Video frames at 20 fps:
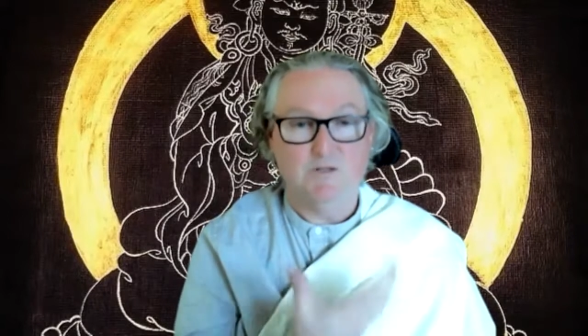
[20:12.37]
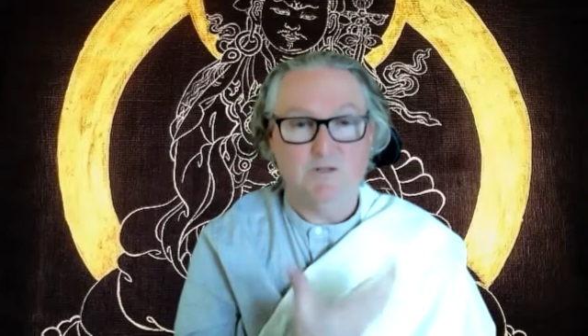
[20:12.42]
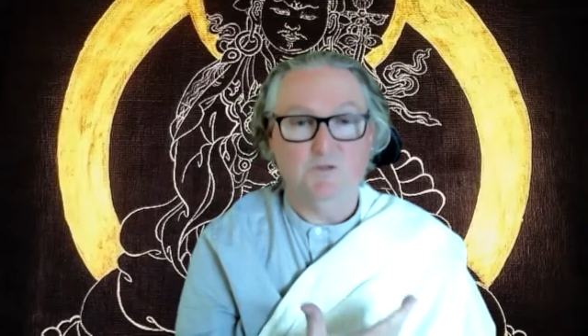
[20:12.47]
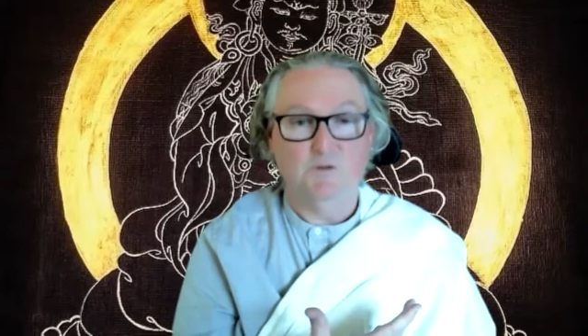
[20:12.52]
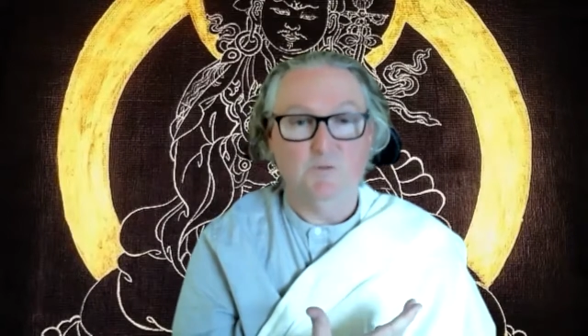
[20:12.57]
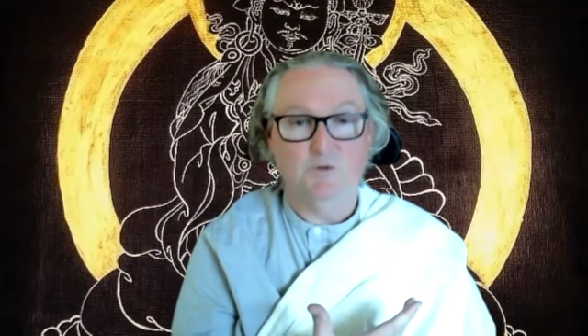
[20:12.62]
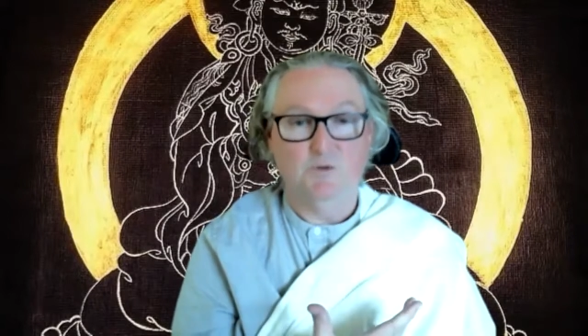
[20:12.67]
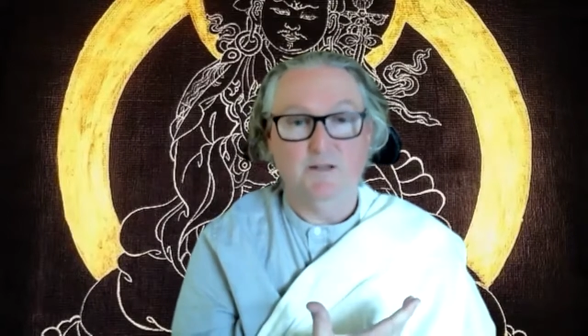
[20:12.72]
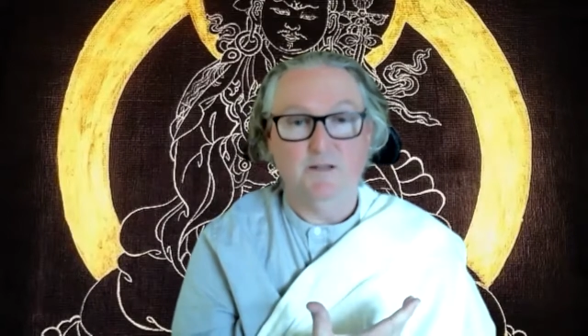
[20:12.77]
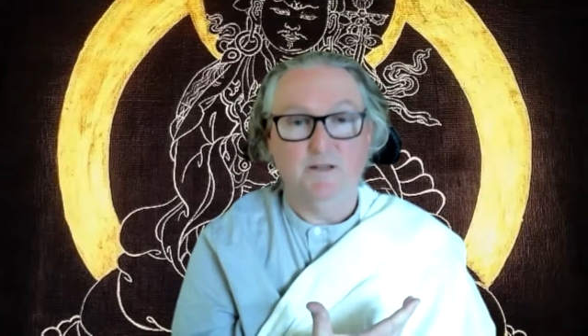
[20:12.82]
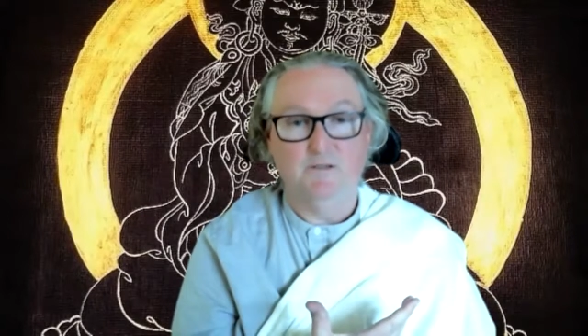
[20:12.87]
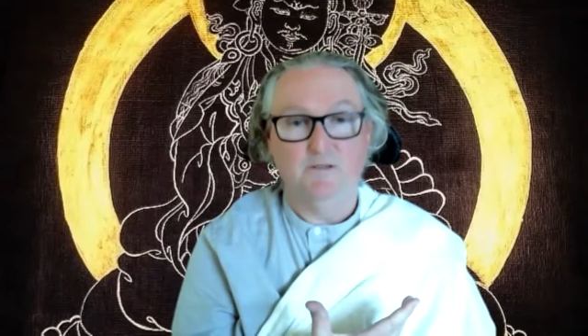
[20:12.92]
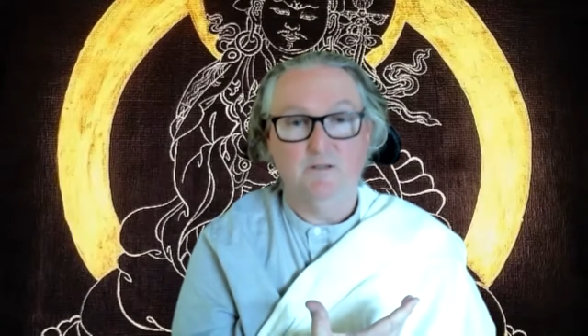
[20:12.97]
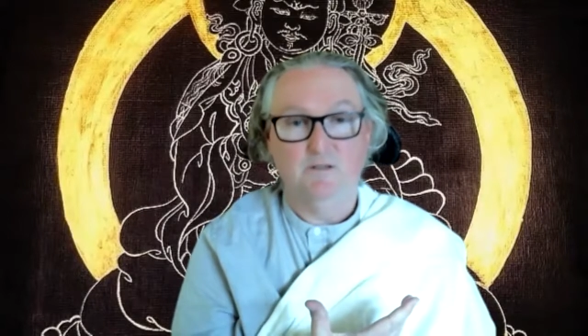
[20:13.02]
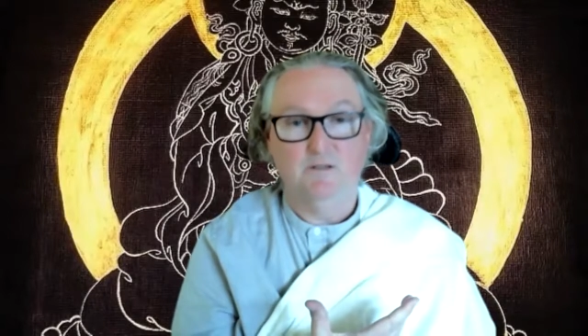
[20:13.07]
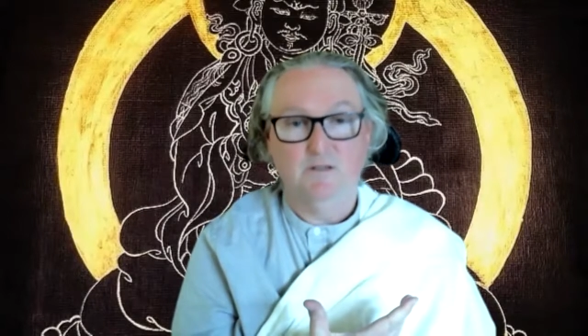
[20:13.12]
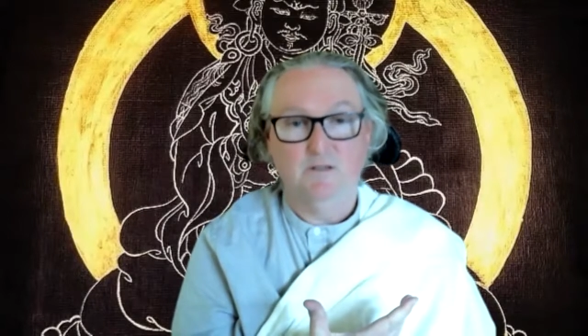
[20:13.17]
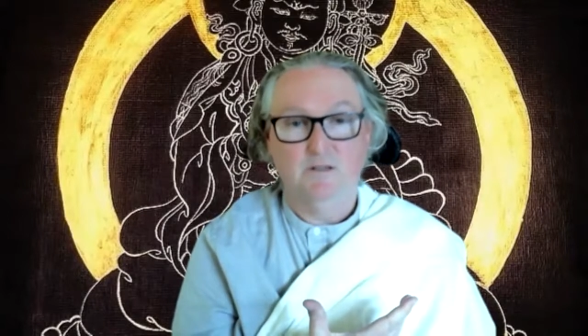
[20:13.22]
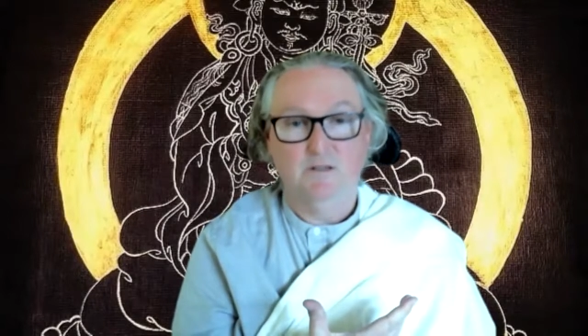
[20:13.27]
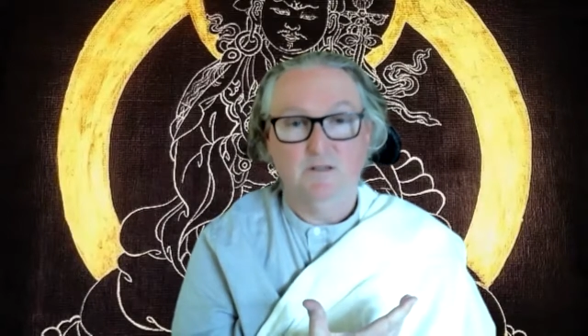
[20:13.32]
on the breath,
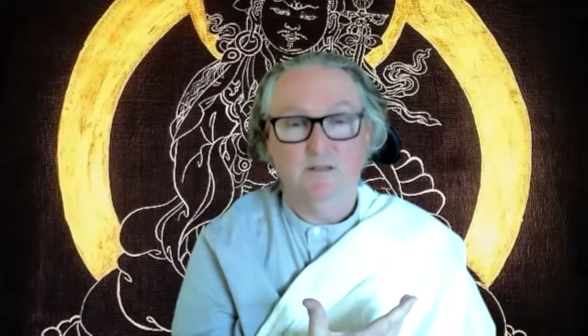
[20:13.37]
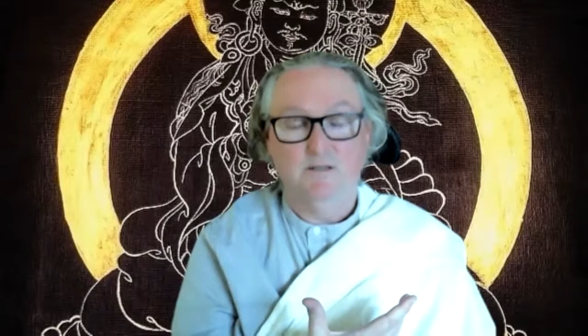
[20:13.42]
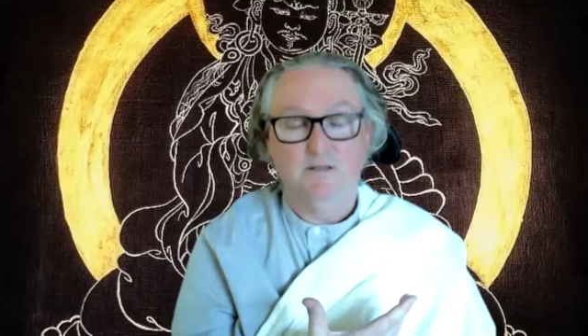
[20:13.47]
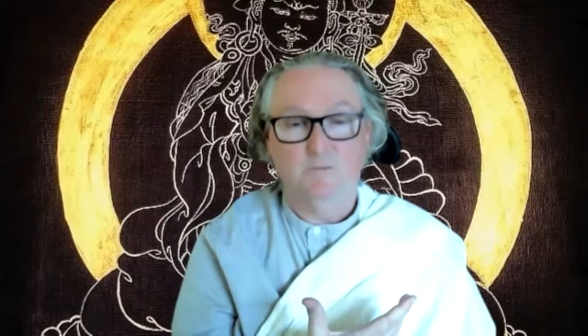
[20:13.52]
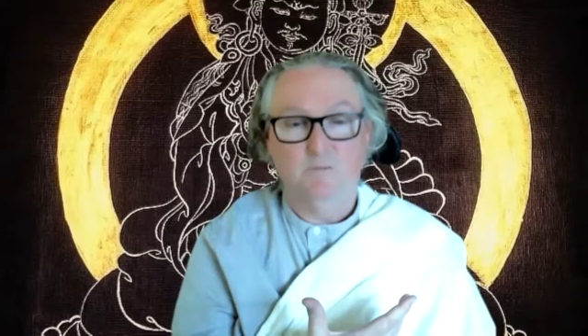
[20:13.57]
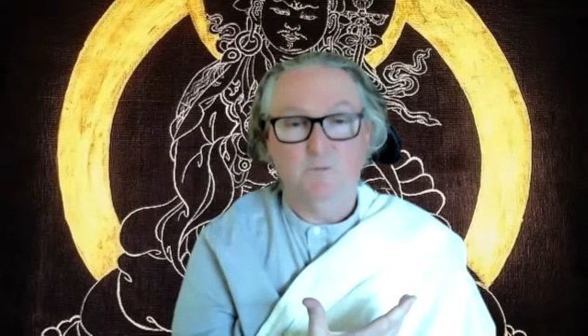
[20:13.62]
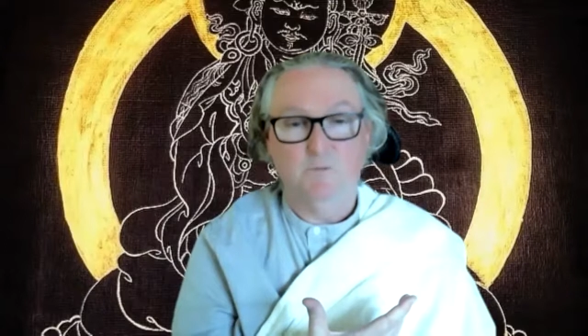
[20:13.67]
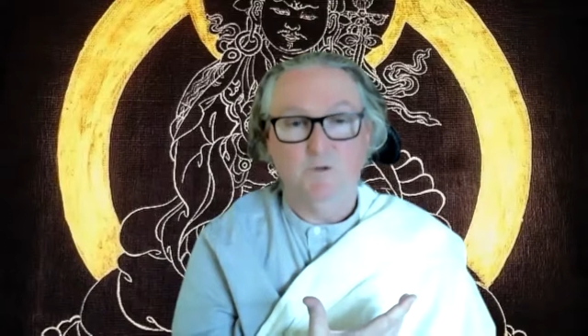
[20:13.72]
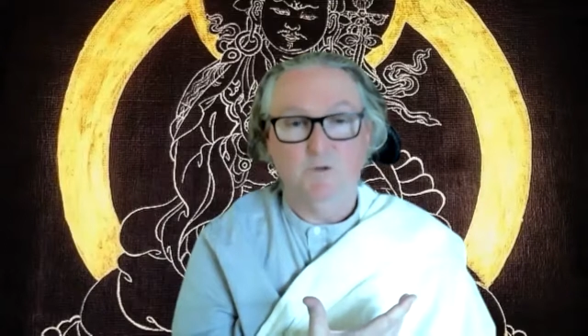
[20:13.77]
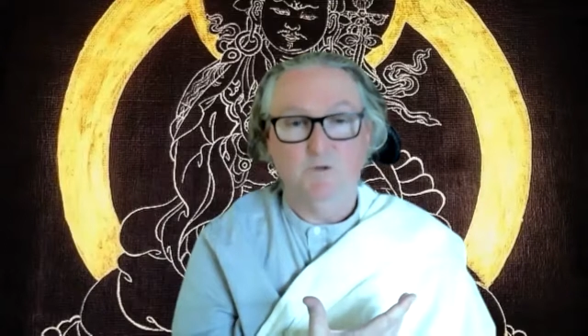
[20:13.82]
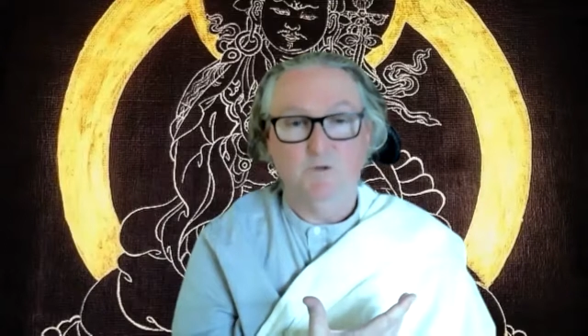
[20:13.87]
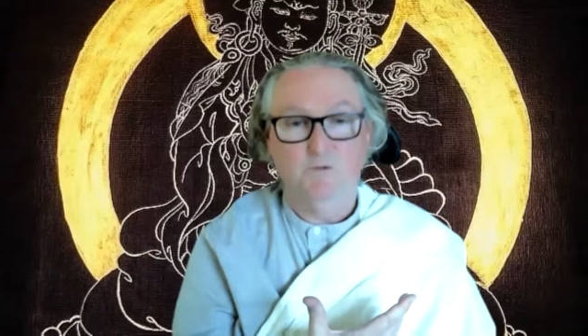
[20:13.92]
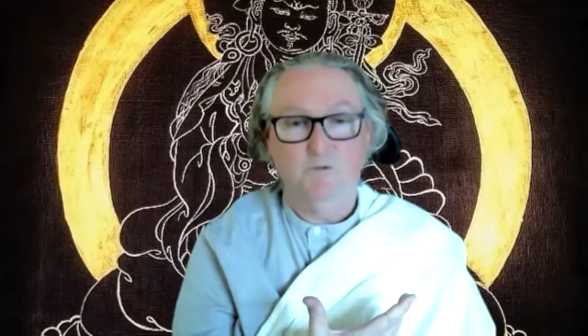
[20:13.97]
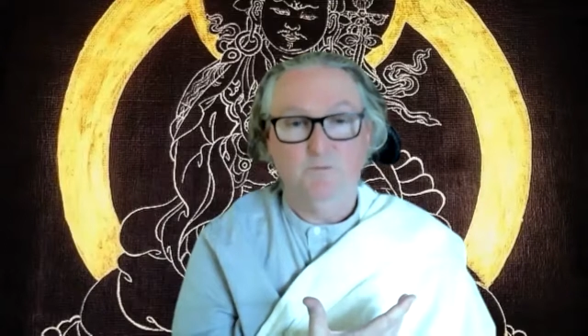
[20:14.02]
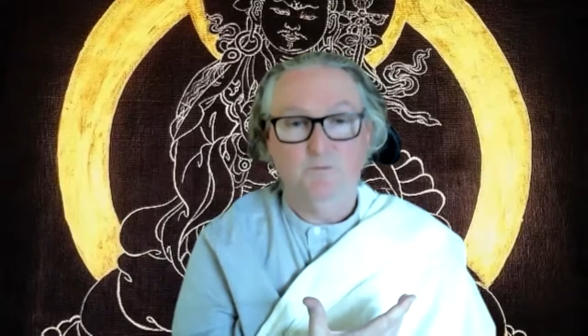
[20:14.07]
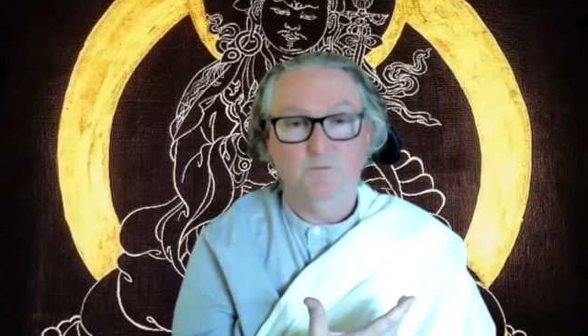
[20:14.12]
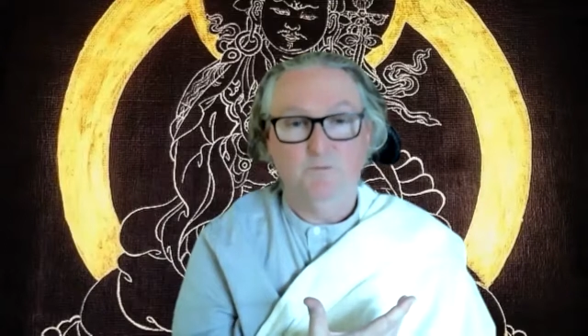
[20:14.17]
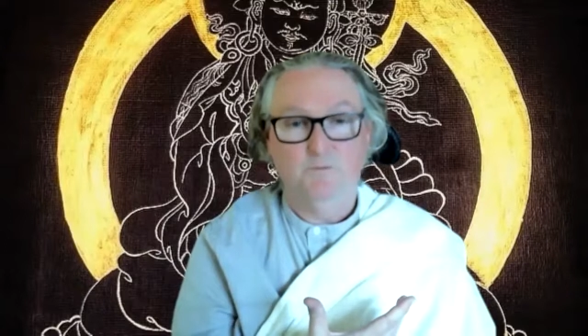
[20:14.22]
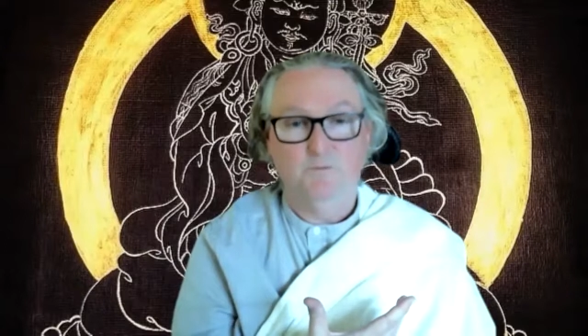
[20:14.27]
you know.